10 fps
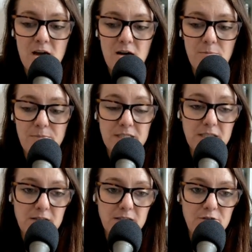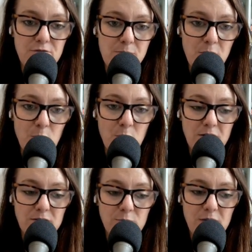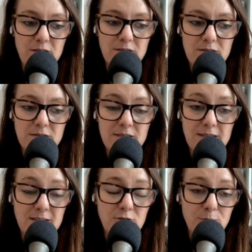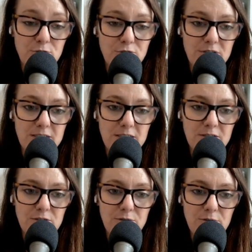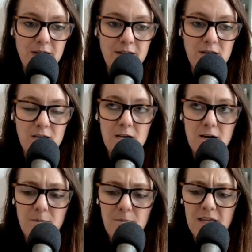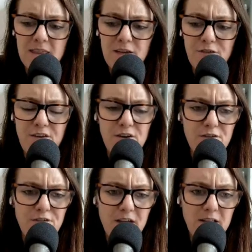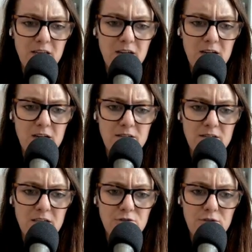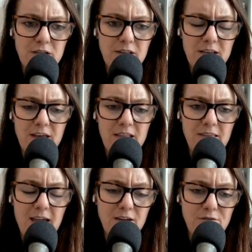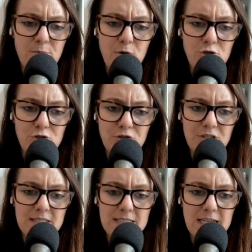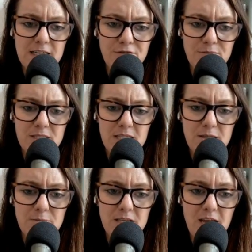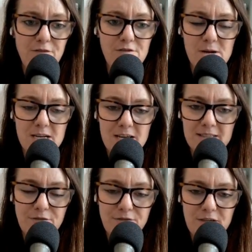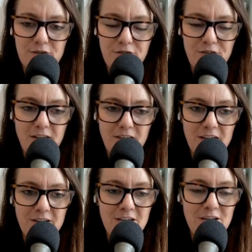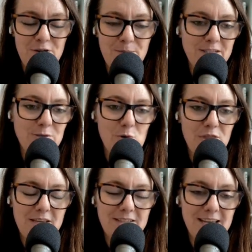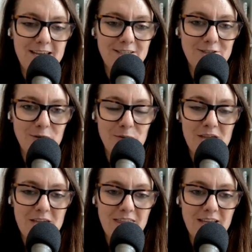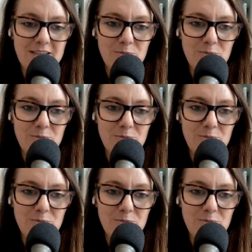particularly in a remote world where there's less opportunities to do that. I think fear of failure and sort of like that lack of emotional understanding from teams. Everybody has a fear of failure, no matter what they say. So that's